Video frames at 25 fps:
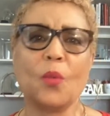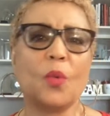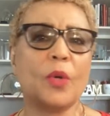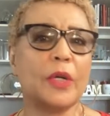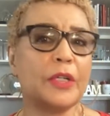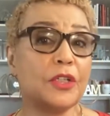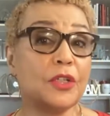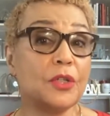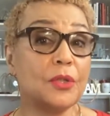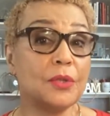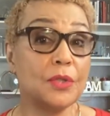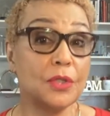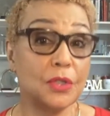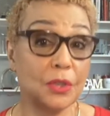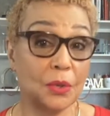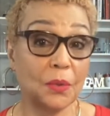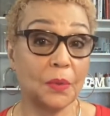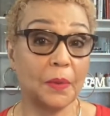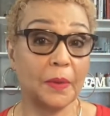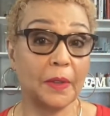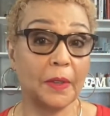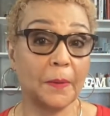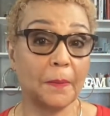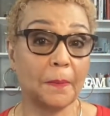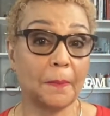what you're doing.
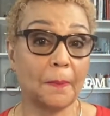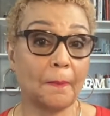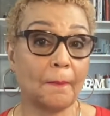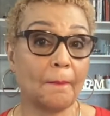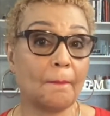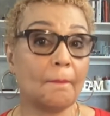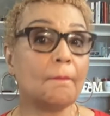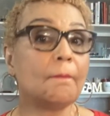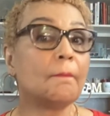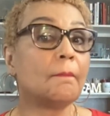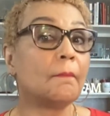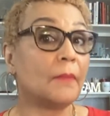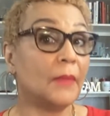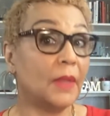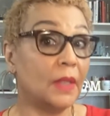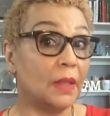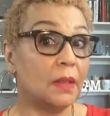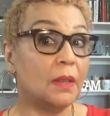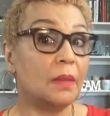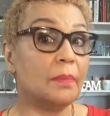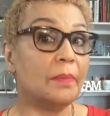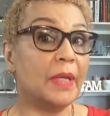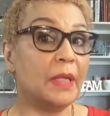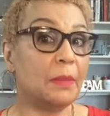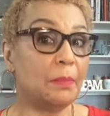
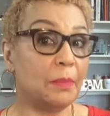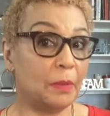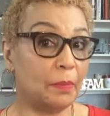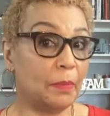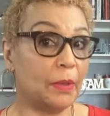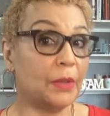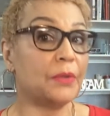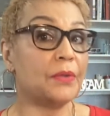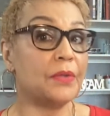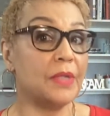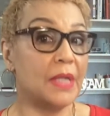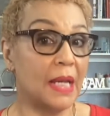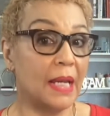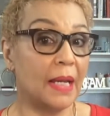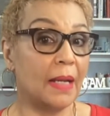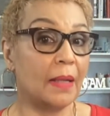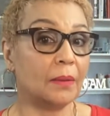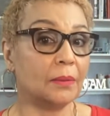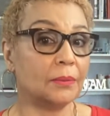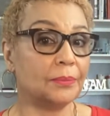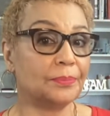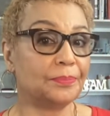You may be burned out.